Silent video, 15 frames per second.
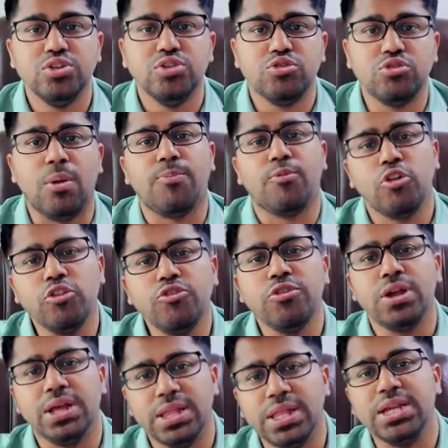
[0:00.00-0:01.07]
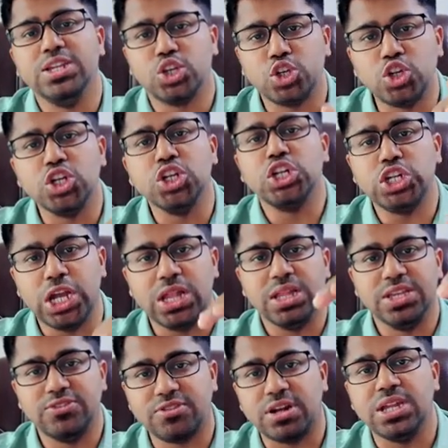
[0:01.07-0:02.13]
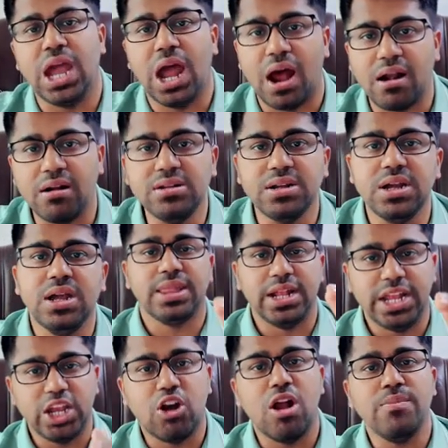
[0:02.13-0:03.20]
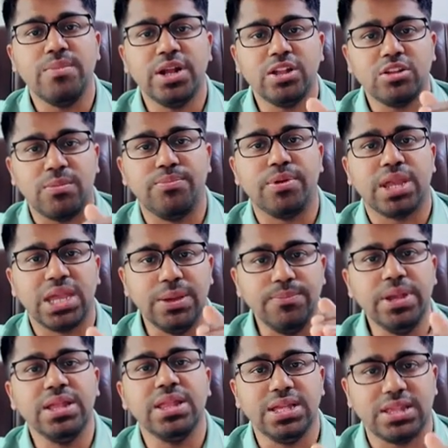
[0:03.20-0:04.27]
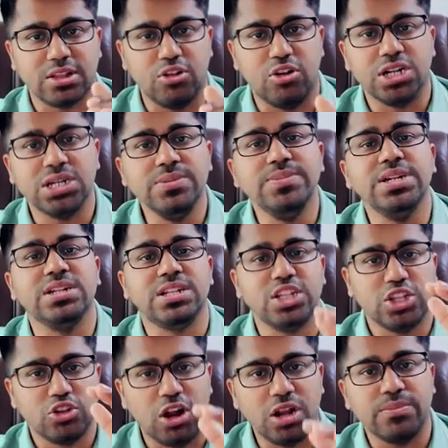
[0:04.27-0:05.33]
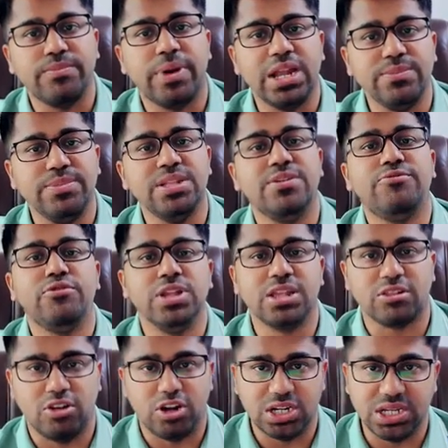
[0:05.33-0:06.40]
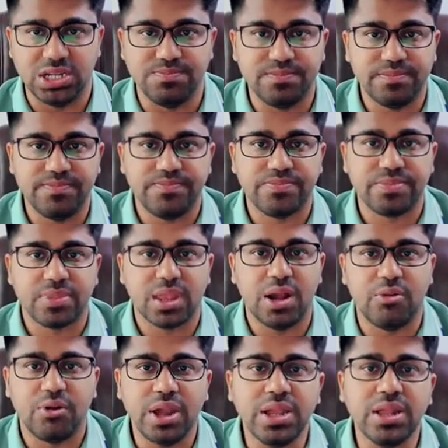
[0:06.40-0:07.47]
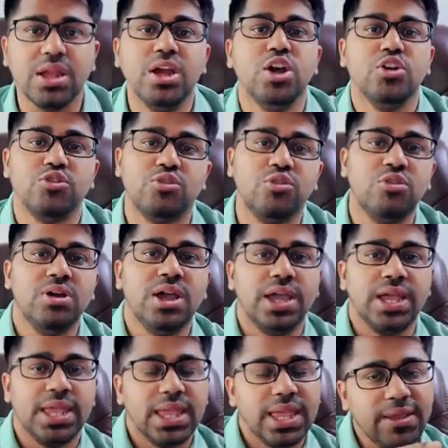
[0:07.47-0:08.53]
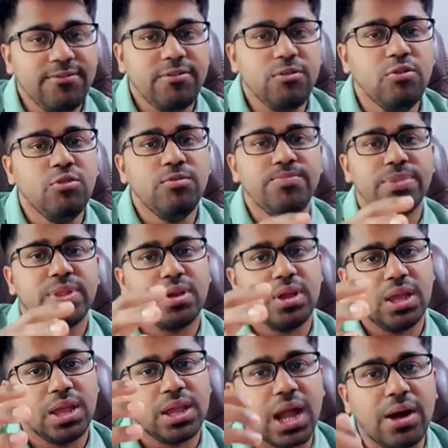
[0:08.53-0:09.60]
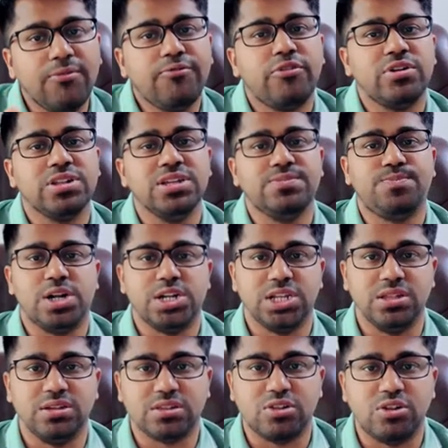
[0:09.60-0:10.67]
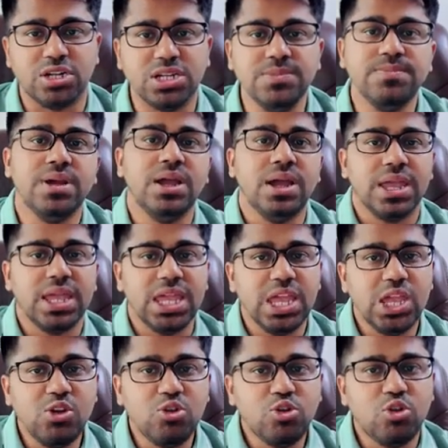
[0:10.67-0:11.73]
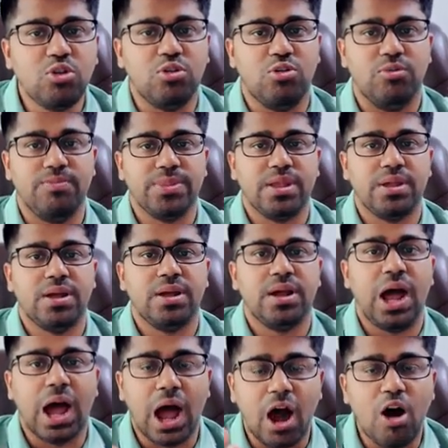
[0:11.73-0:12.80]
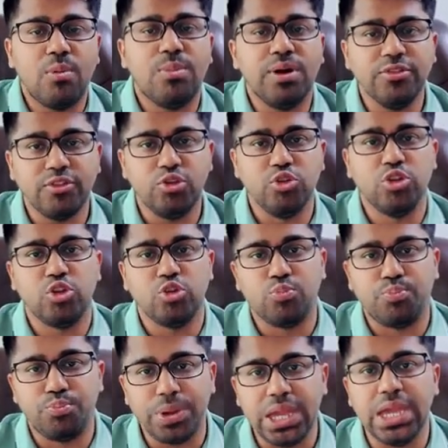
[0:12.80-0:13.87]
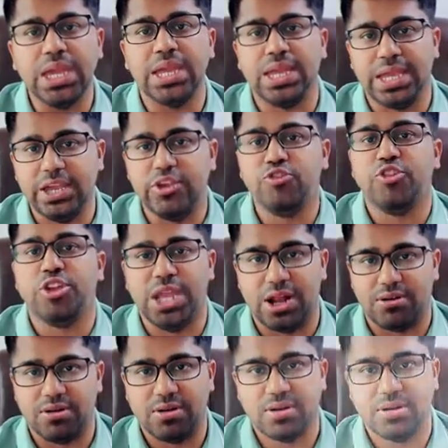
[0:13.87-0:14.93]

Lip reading: So of course the student shall study hard. The requirement of keeping the scholarship, it not might be the full scholarship, right? So if you come for this partial scholarship, you know how much you need to pay each year,